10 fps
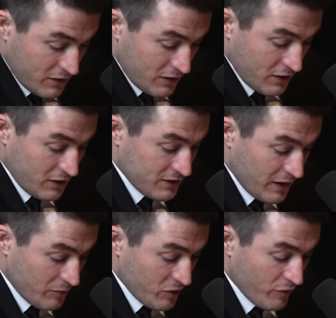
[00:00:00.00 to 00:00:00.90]
a
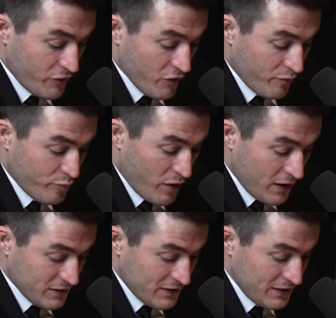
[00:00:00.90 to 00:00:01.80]
skeptical view of
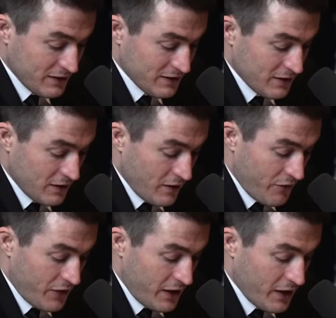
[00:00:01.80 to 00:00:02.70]
proxies,
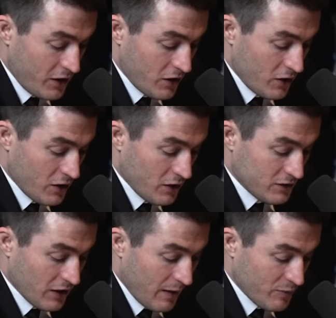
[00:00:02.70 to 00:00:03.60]
the eager
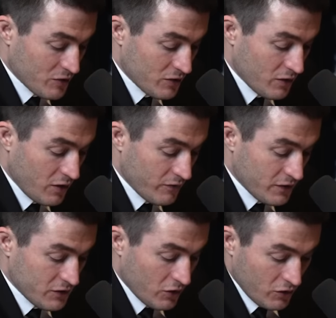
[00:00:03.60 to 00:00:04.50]
adoption of
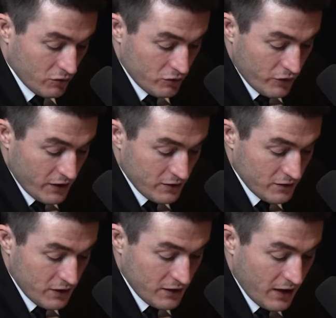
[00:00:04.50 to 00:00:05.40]
external
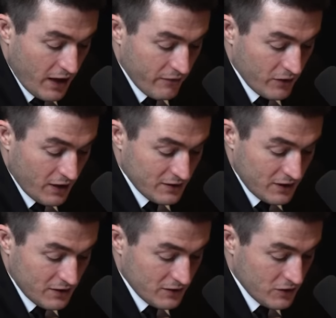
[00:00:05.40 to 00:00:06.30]
trends, and
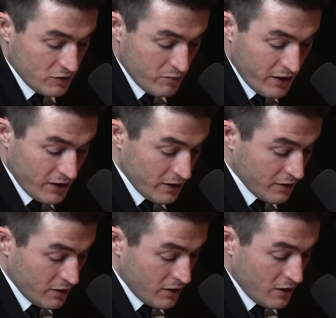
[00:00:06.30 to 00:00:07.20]
high-velocity decision-making.
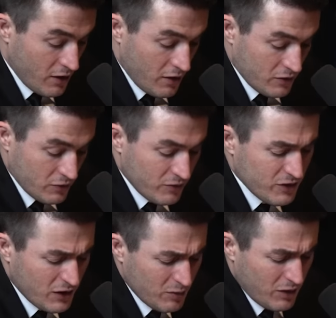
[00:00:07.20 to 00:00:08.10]
So we
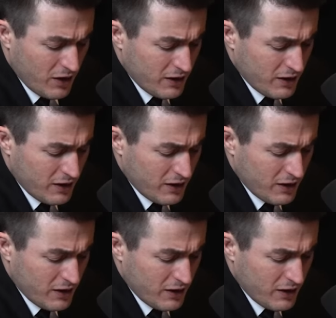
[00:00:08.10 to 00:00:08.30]
talked about